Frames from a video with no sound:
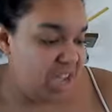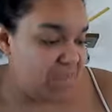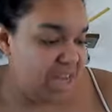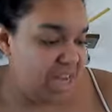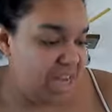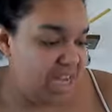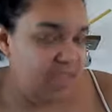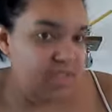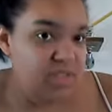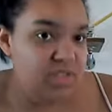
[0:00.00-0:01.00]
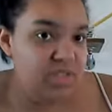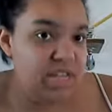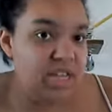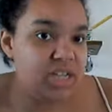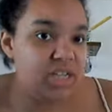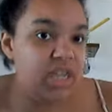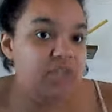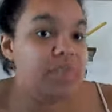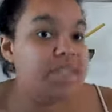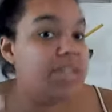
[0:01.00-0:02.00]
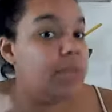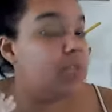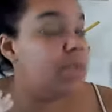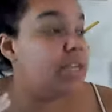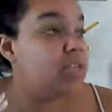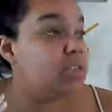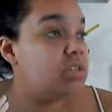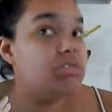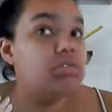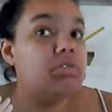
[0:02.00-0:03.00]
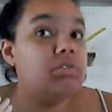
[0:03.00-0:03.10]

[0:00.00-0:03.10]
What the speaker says: Why am I not giving you lunch? Can you give me 10 more minutes?